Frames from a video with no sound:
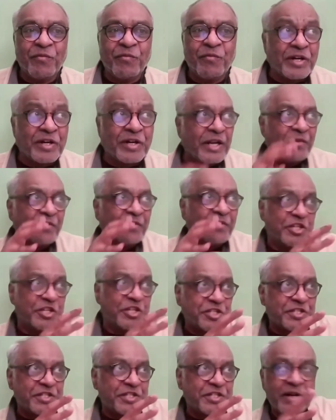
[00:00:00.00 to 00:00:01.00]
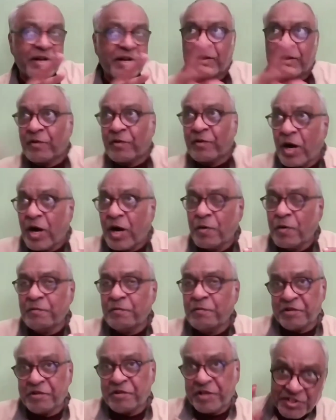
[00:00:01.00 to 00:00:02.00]
What kind of a gesture,
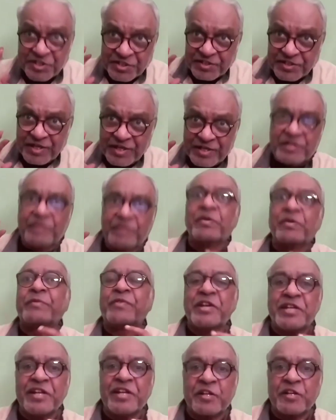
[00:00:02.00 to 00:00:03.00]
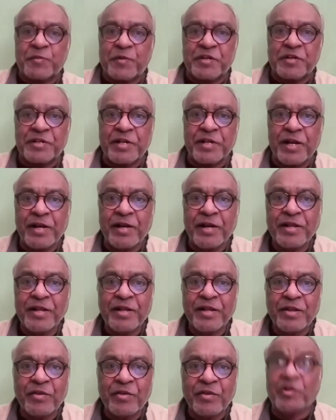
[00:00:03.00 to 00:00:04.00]
how distance, facial expression,
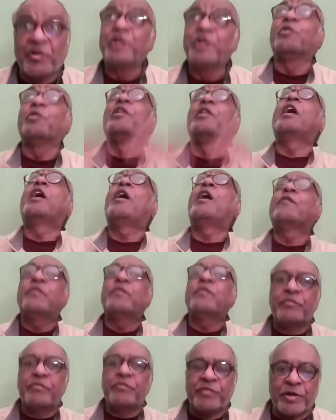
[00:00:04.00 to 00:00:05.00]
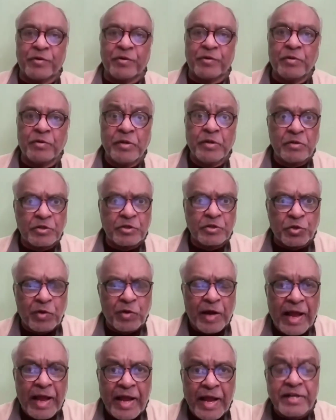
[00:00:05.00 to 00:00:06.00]
when to laugh, when to
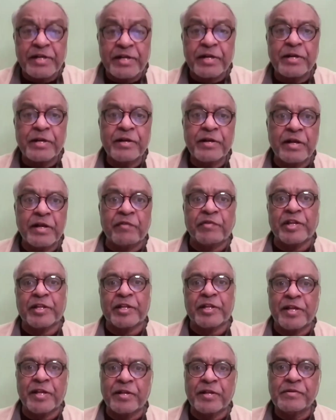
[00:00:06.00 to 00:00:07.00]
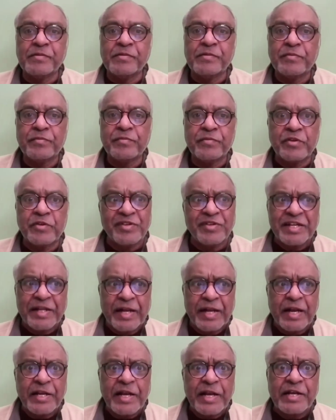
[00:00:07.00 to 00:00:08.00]
show anger, everything. He was a great